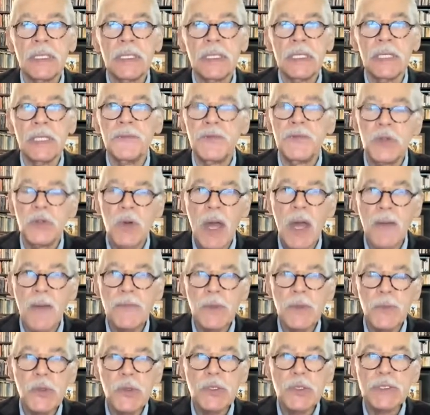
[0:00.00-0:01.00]
If you have
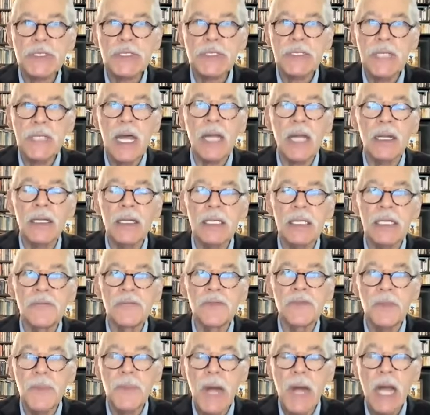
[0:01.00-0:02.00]
the personality of
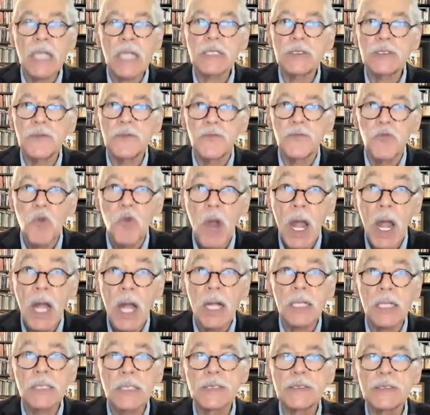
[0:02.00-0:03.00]
a box of
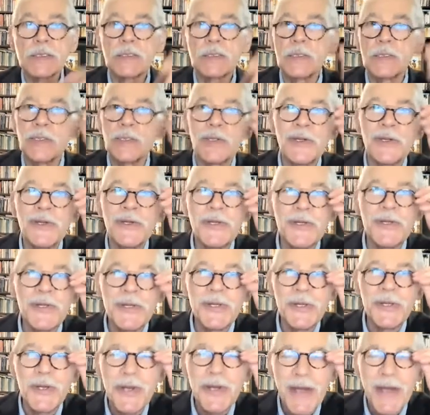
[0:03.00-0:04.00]
rocks,
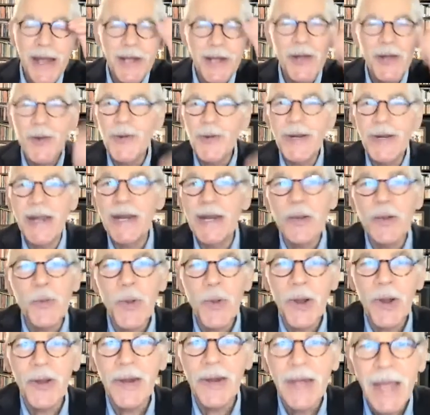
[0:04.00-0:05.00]
you're not going
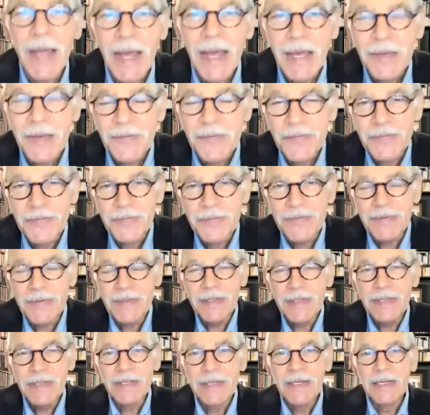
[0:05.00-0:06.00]
anywhere in life.
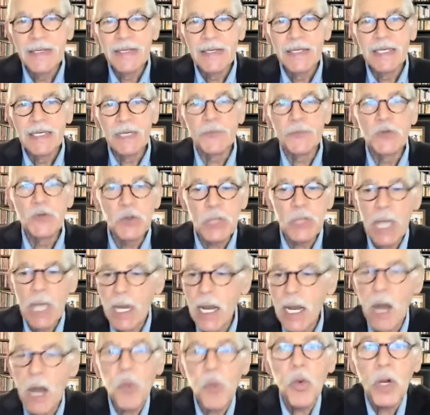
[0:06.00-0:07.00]
If you
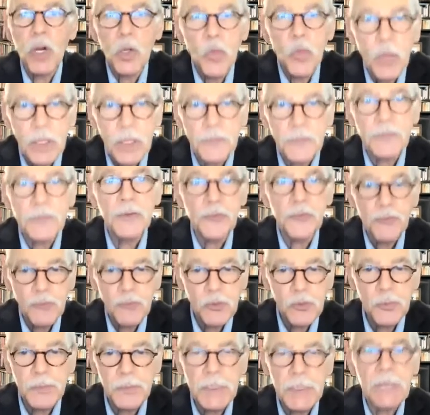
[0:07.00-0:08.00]
cannot work with and
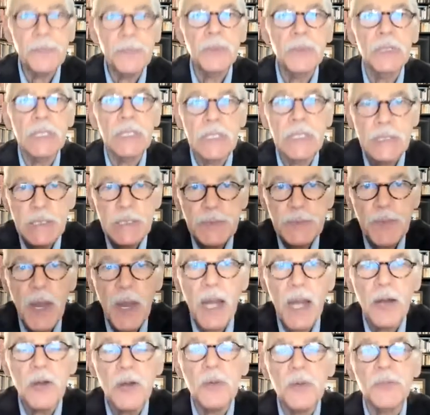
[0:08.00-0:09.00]
through people,
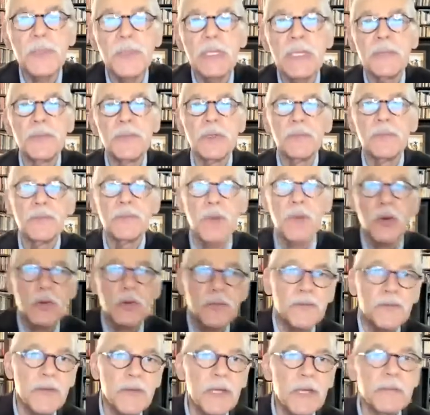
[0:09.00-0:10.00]
inspire people,
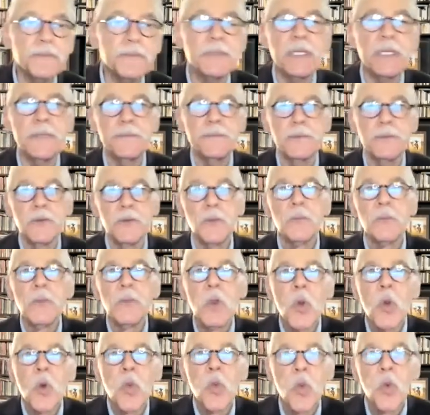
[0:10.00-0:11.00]
motivate people,
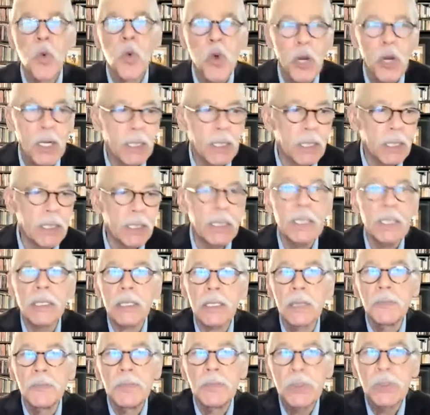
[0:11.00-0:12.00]
work in a
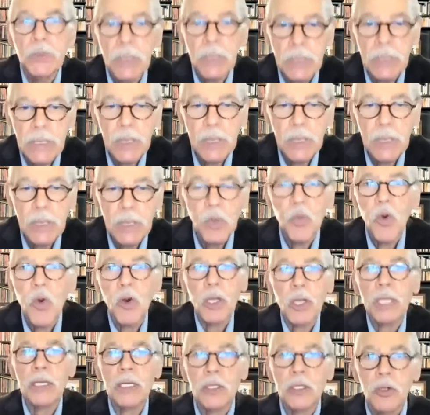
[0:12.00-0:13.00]
community,
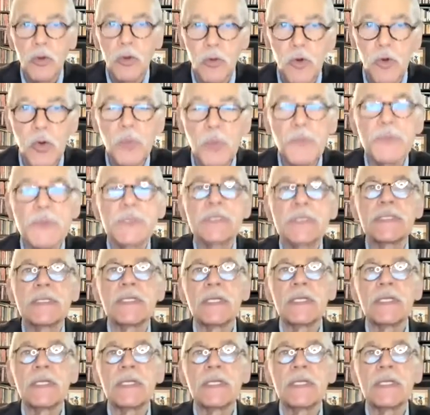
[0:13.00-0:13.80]
work in groups,